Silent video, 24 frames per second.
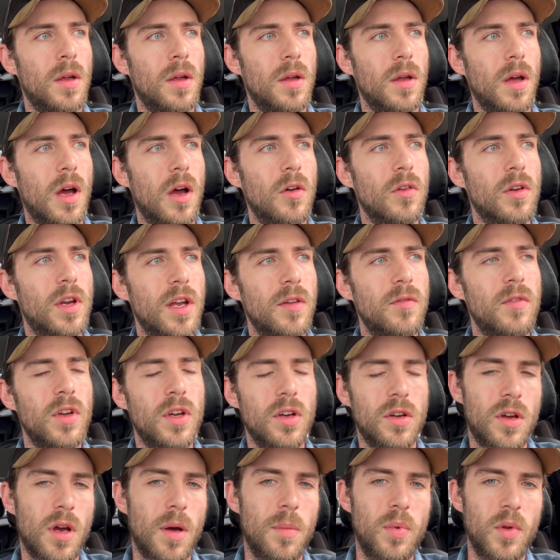I'll give you
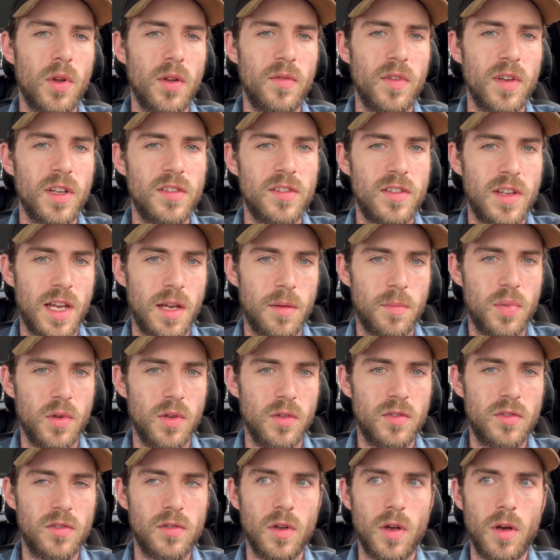a couple of
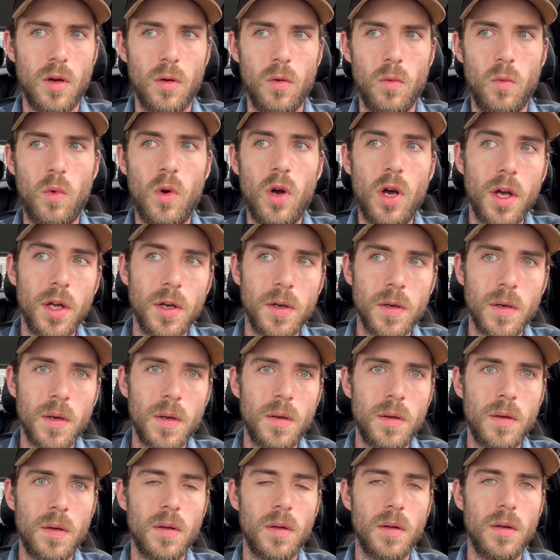examples. So one,
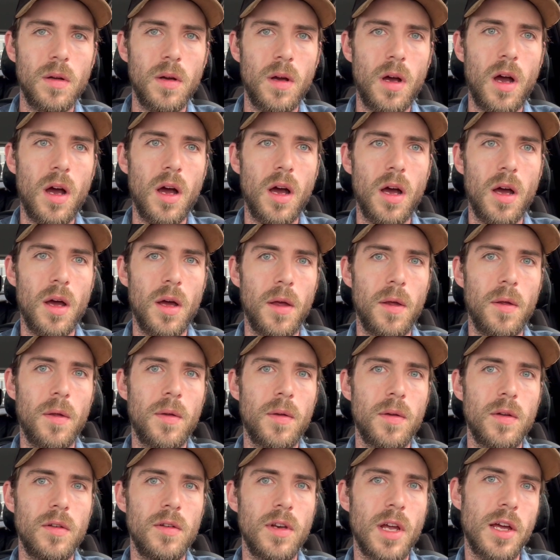
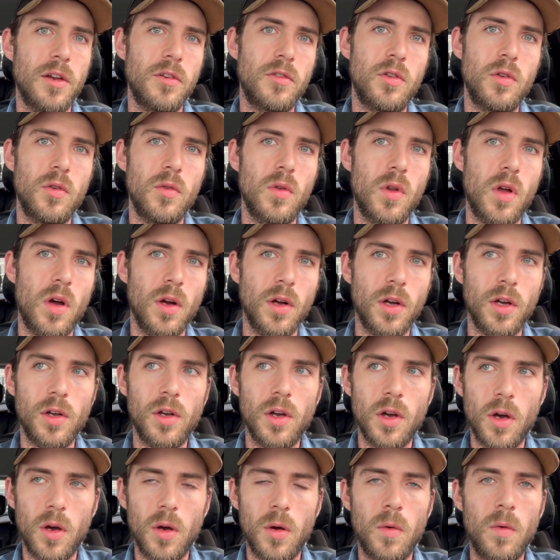not too long
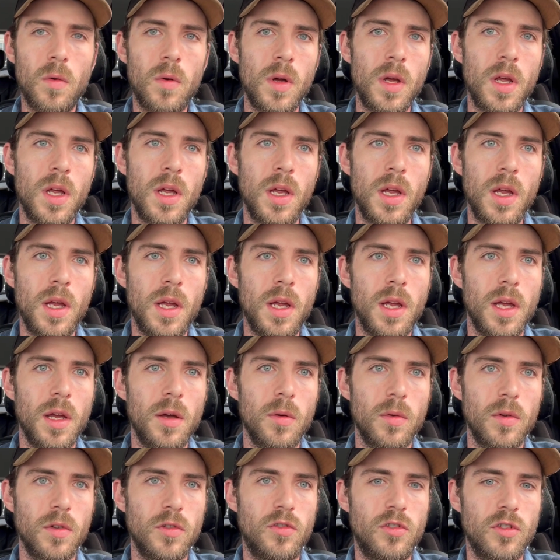ago, it
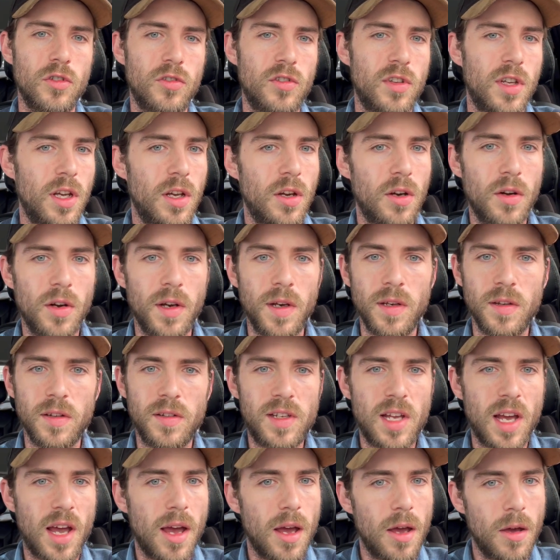was just here in
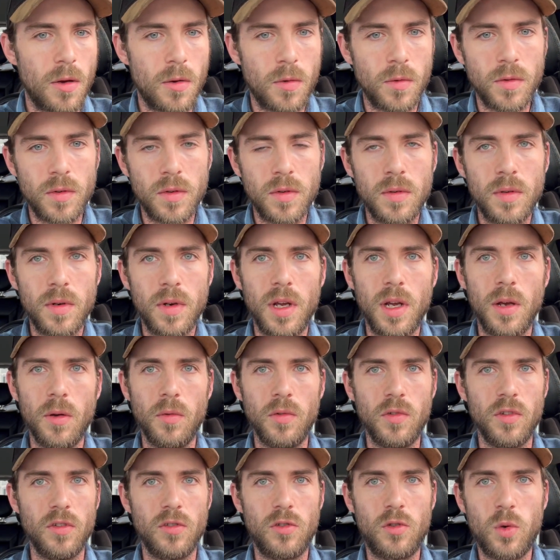town. It
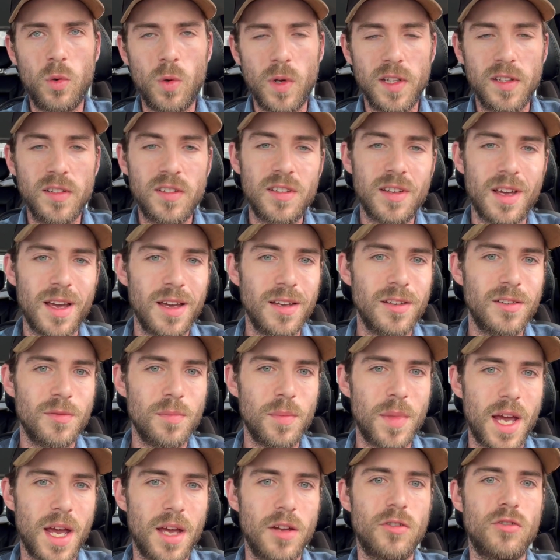was a twin size
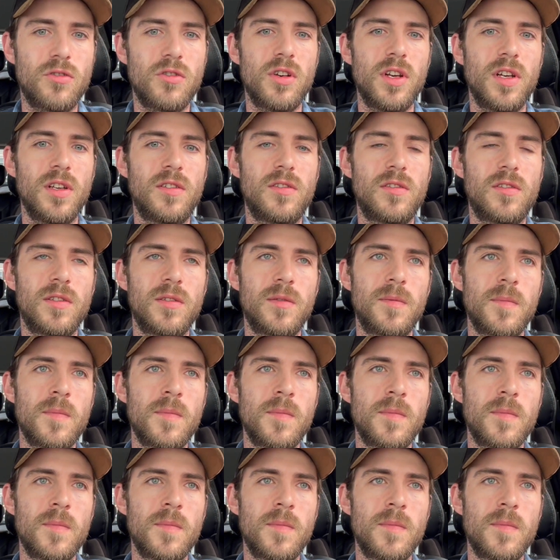mattress.